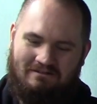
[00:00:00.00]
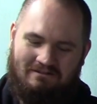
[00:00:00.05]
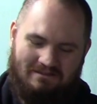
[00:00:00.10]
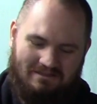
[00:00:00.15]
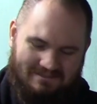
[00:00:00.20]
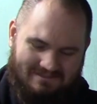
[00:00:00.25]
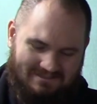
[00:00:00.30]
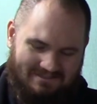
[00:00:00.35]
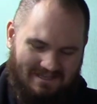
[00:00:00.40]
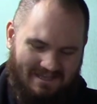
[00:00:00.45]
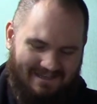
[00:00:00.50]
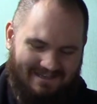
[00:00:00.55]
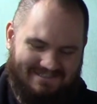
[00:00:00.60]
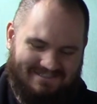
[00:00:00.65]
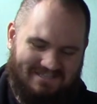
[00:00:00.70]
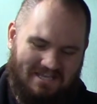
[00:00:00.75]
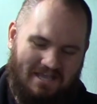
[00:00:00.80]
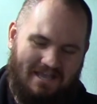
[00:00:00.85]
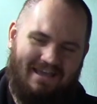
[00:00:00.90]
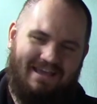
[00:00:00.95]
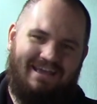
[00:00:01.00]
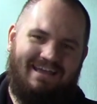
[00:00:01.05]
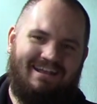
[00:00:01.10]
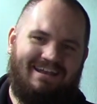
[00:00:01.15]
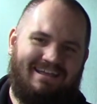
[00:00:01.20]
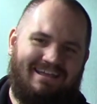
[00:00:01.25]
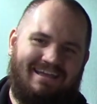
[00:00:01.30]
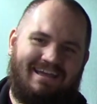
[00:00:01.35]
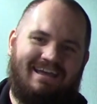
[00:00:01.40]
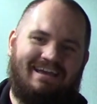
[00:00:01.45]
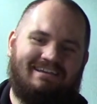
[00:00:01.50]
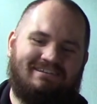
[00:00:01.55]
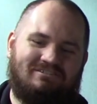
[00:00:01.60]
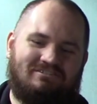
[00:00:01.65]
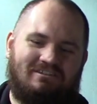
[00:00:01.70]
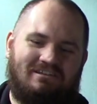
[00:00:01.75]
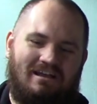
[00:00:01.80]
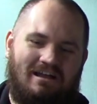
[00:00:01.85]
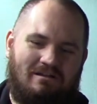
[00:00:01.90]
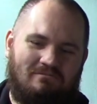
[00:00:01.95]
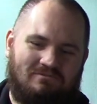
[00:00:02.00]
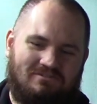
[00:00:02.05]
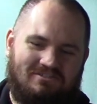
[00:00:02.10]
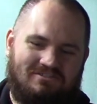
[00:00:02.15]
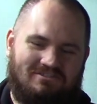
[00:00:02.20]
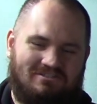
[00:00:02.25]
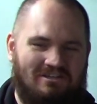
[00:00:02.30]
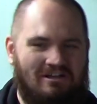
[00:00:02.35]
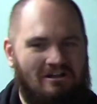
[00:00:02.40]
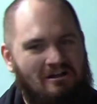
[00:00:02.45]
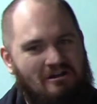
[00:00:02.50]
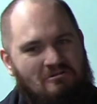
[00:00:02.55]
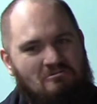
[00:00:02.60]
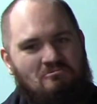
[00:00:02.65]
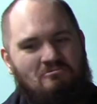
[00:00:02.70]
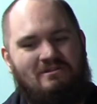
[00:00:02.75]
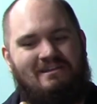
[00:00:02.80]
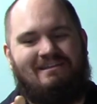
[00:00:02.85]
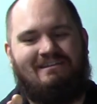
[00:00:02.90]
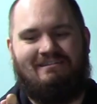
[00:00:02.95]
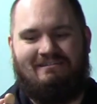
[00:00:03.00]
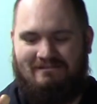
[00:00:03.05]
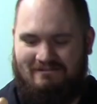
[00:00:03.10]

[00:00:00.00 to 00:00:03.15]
This thing is hideous. I'm sorry.